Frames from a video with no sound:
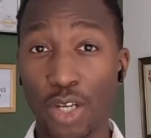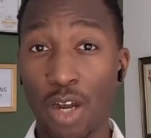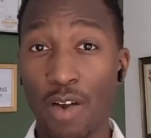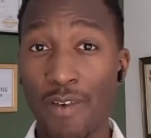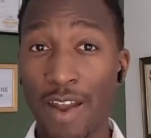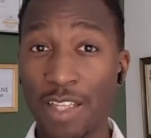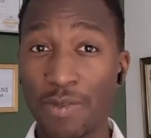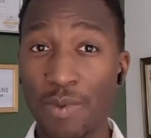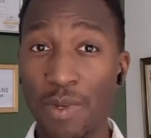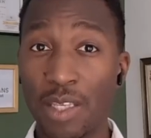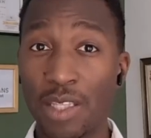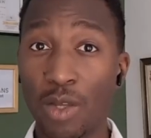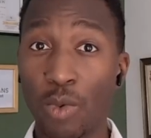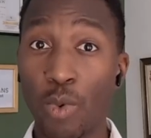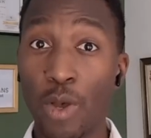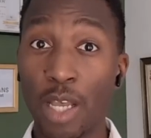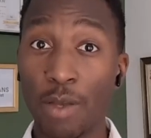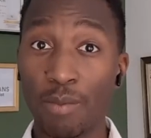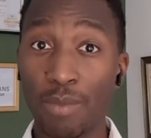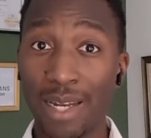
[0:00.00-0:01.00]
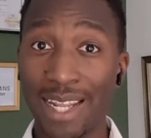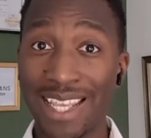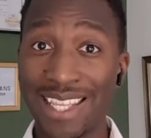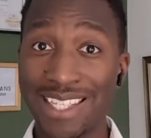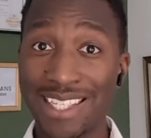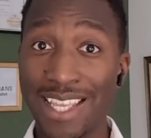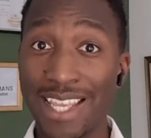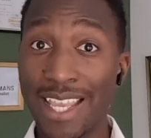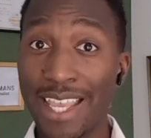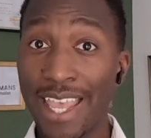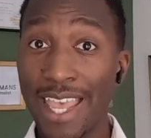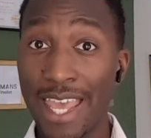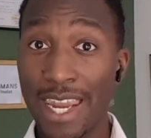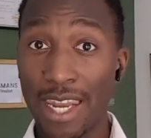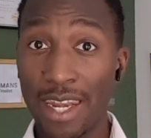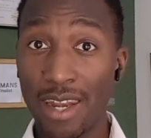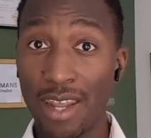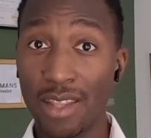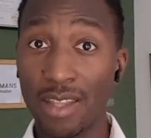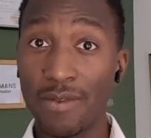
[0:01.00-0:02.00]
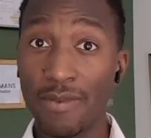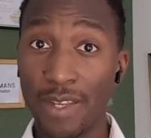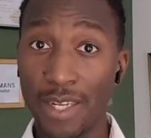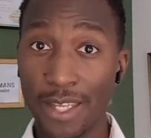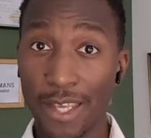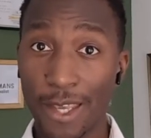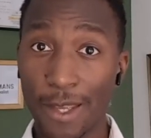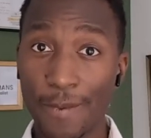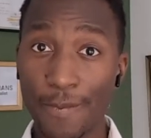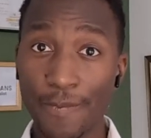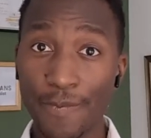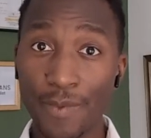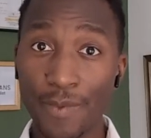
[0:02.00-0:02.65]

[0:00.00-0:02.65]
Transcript: harassment in the workplace in another video,